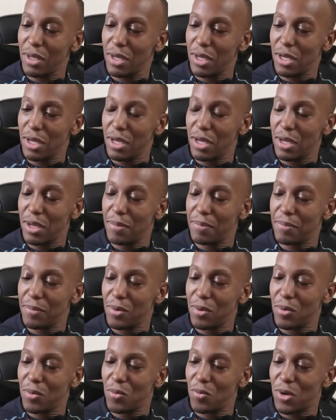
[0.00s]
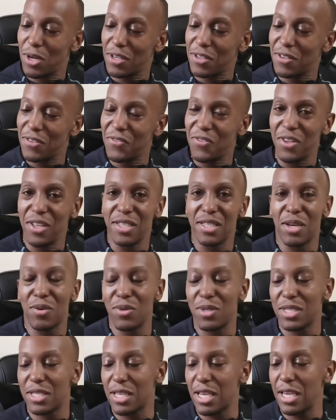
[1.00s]
one of the things I
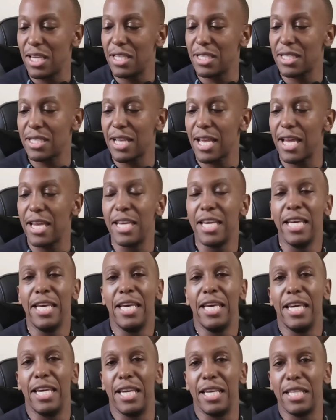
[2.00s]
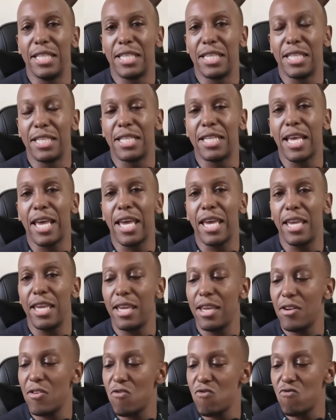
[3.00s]
would say is that in
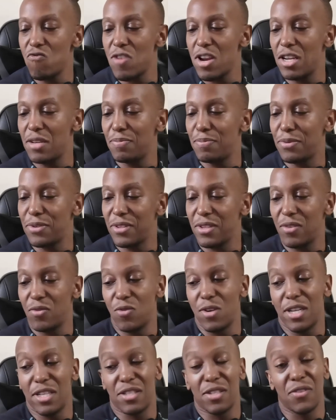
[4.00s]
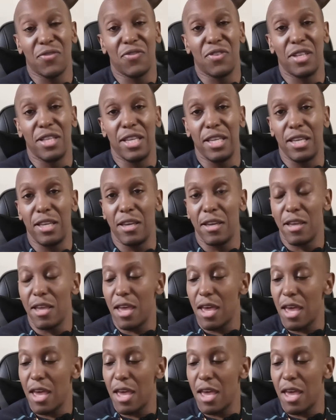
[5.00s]
today, relatively